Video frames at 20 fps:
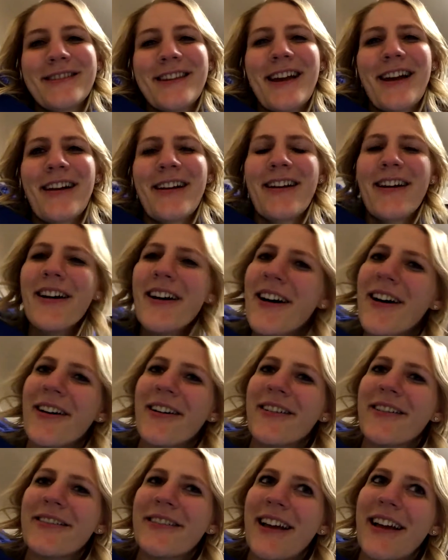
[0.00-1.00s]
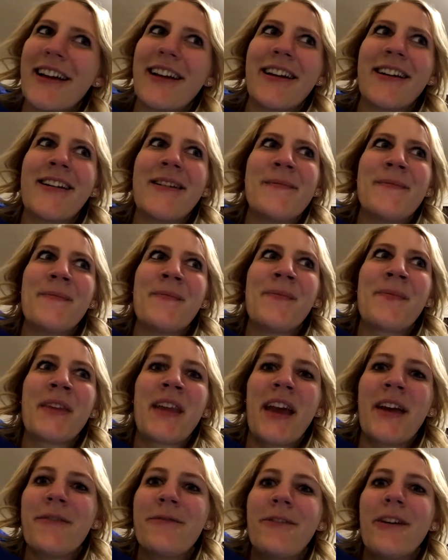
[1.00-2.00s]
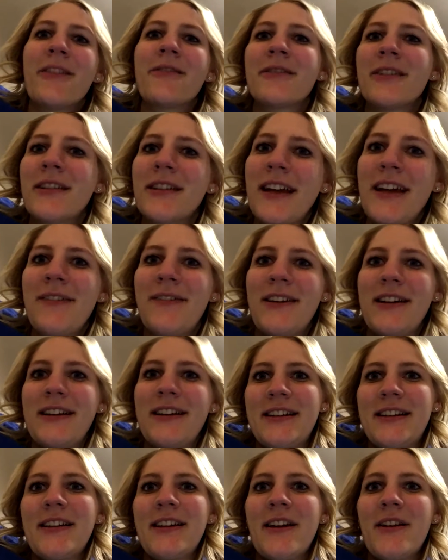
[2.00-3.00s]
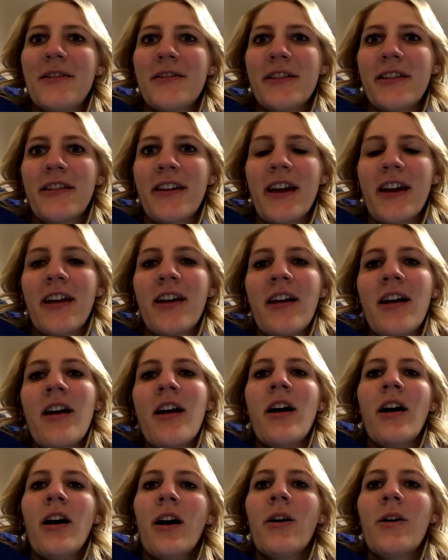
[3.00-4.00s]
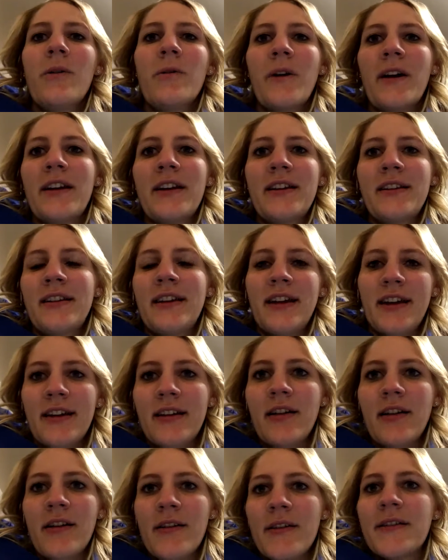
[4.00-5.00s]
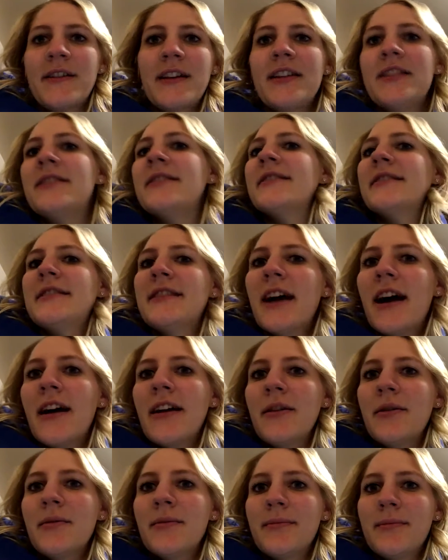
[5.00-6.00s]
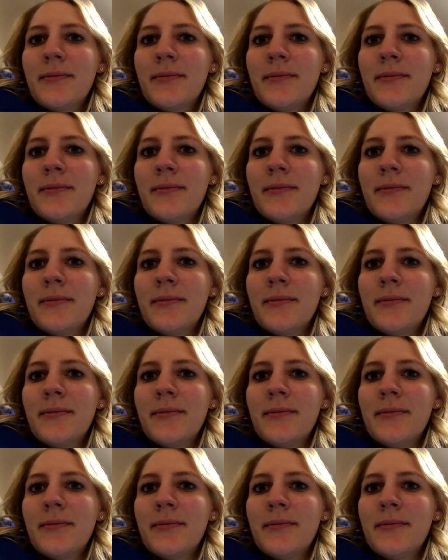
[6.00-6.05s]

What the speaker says: like, oh, like, it felt relieving to know that, like, oh, if I didn't get all the dishes done,